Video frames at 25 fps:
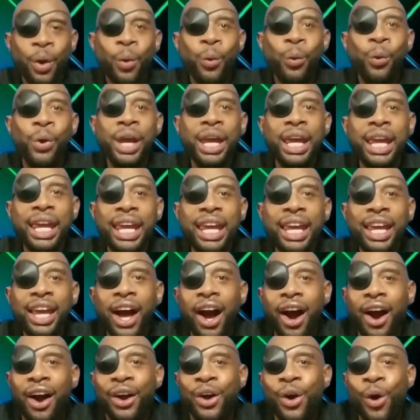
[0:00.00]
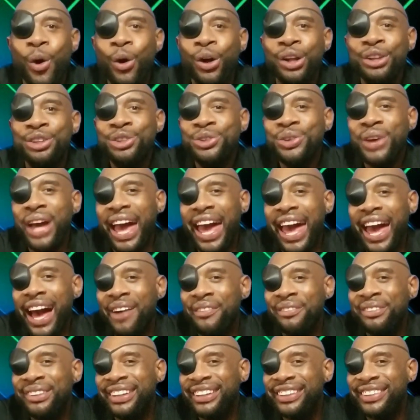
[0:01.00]
we are going to
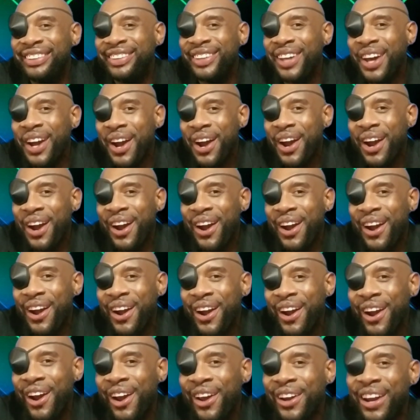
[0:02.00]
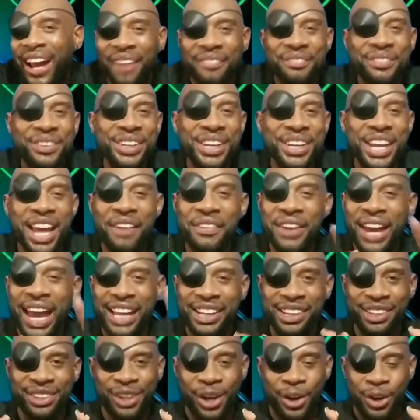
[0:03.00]
have dessert. I've never
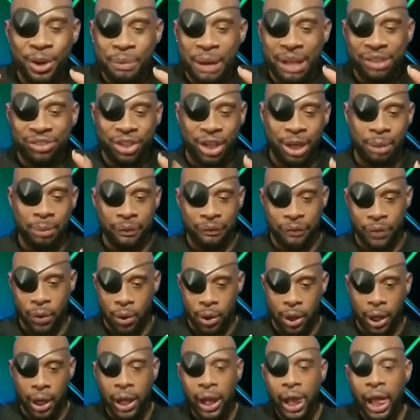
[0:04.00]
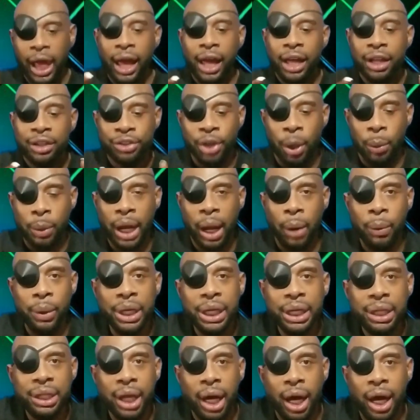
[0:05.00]
had dessert on my channel before. So what I
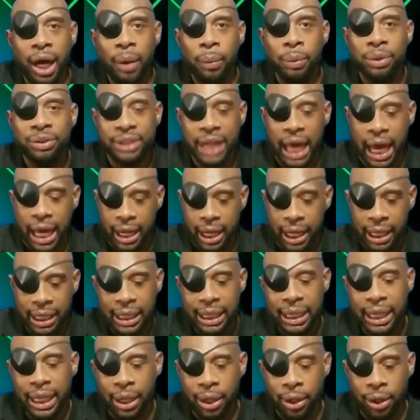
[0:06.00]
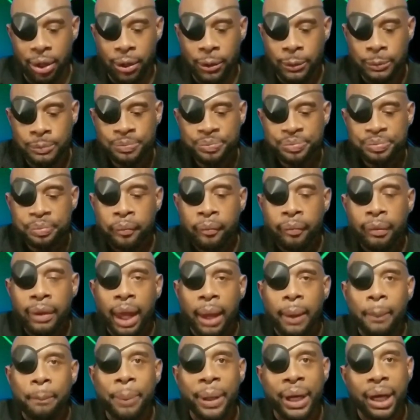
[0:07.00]
went and done was got a little
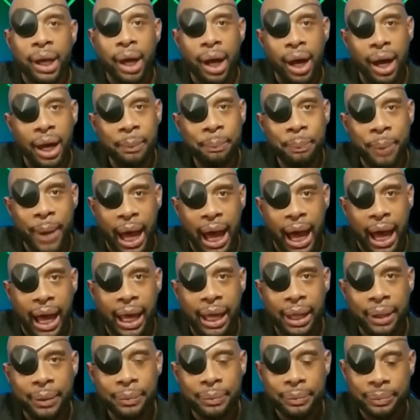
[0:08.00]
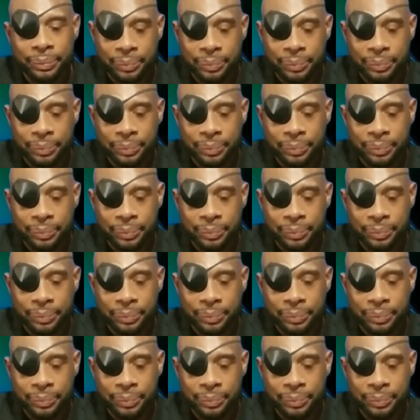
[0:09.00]
pecan pie